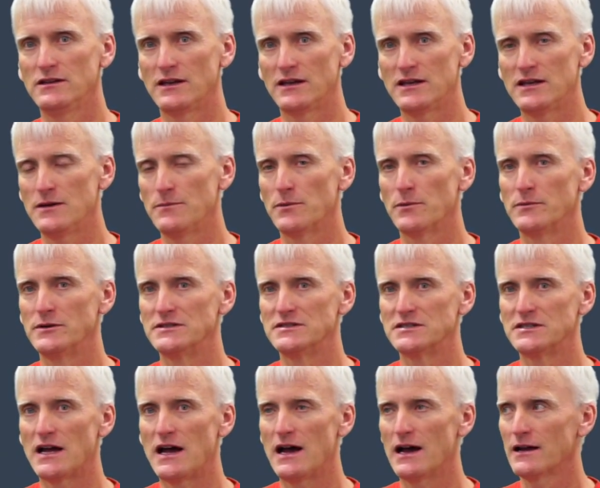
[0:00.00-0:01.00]
They keep them in
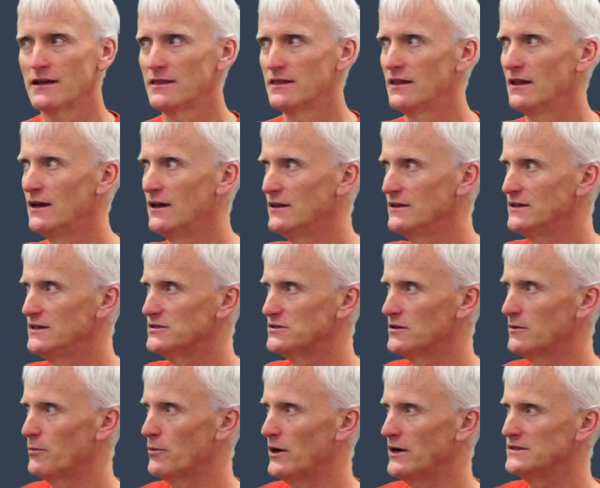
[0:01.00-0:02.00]
stock. These are
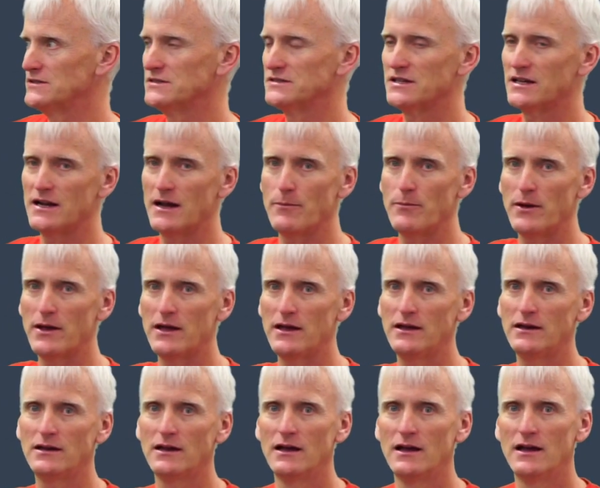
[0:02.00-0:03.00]
the prices that I
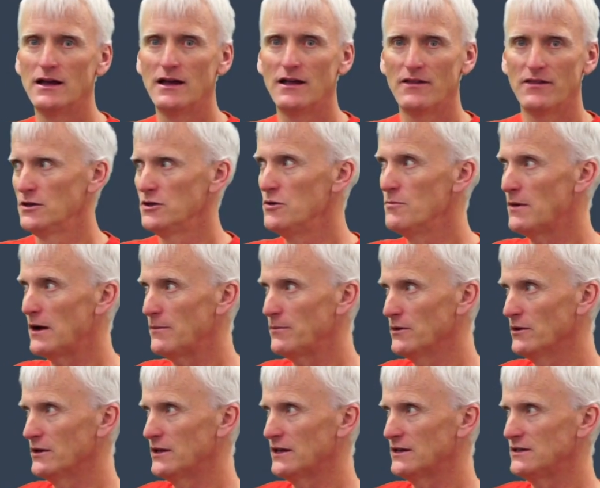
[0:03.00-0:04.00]
paid. You might be
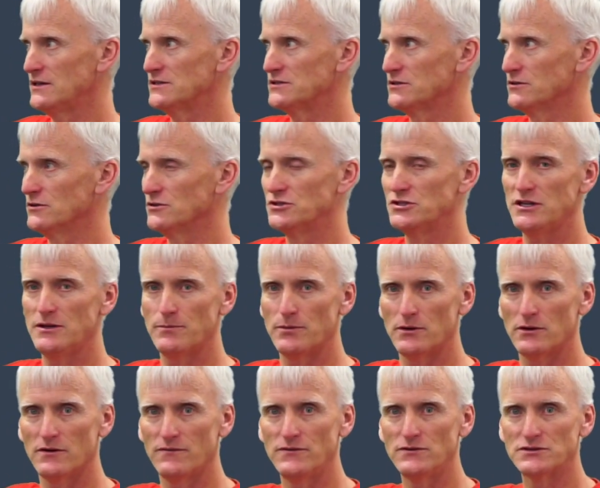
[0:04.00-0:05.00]
able to get these a little
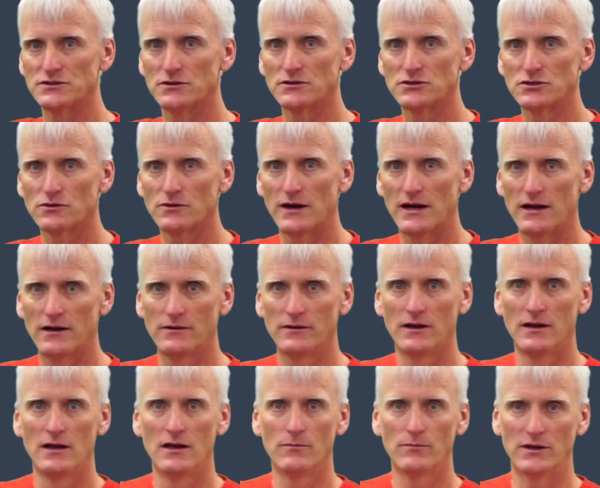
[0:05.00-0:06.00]
cheaper if you search around,
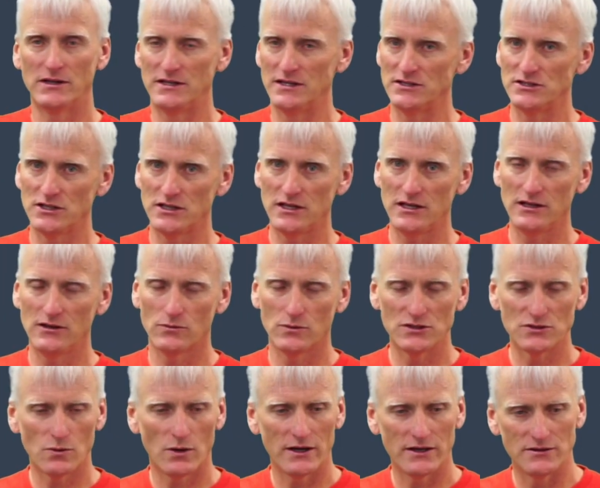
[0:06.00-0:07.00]
but DigiKey, the
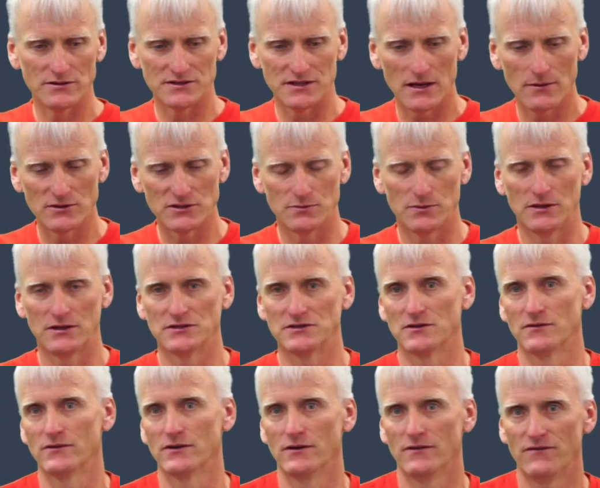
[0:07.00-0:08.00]
reason why I use them is because
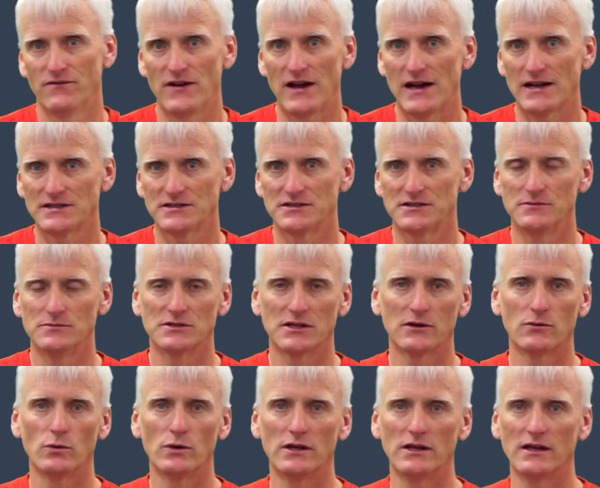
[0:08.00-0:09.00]
they're very fast. Seems
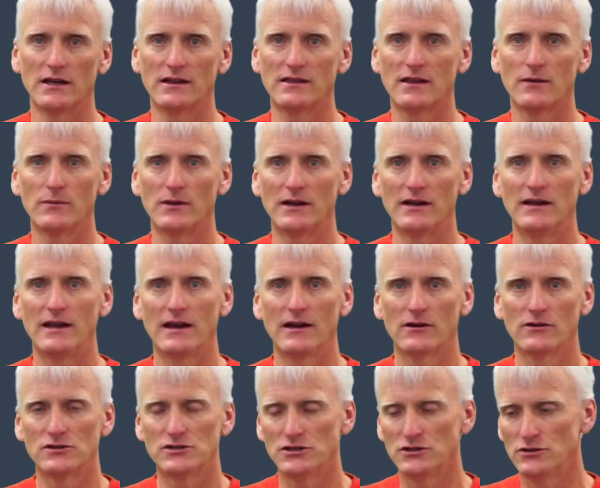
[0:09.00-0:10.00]
like we can get them in a day
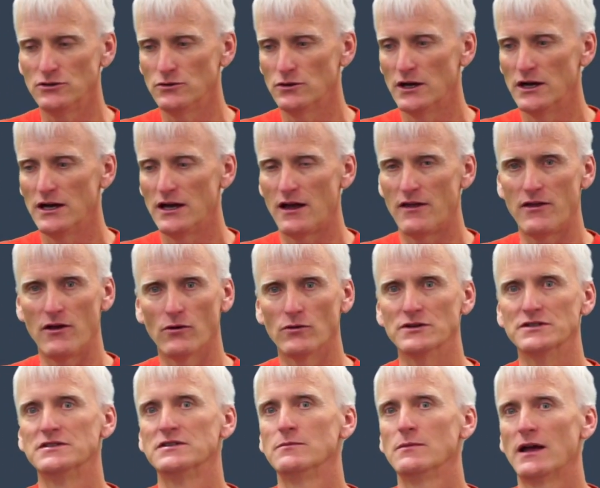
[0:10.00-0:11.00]
or two, and they
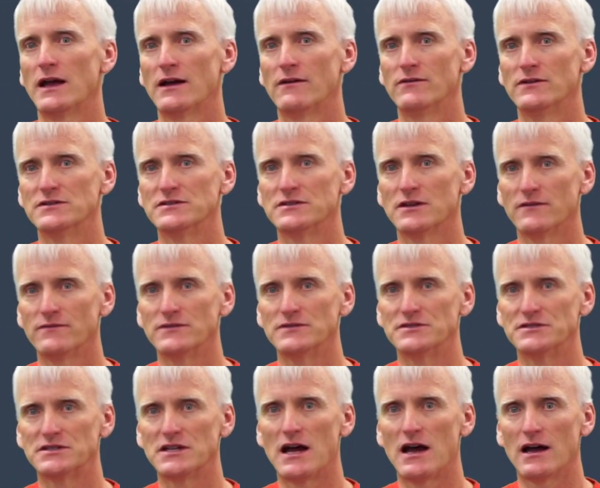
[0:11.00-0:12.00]
always seem to have this stuff in
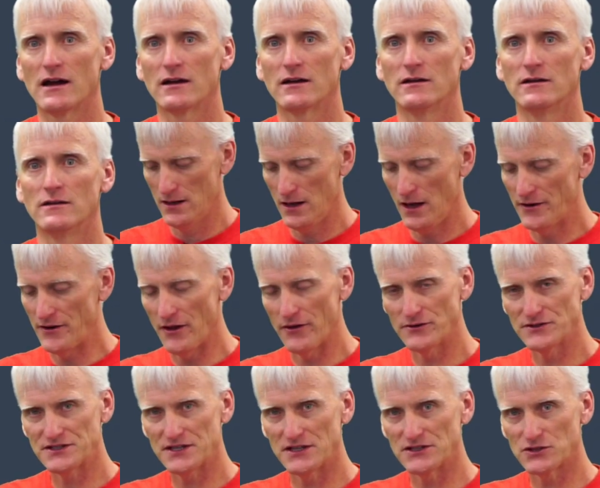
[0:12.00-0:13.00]
stock.
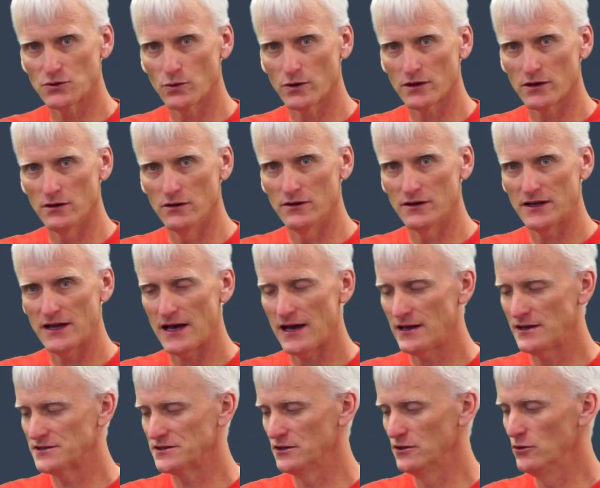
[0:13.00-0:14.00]
Another sensor we're going to look
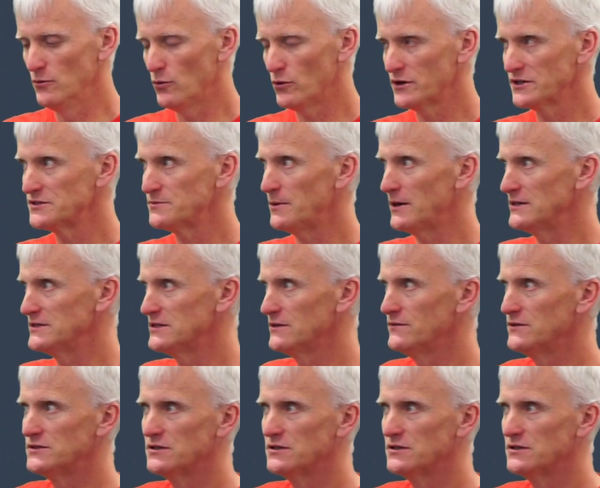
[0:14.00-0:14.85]
at is a little more expensive.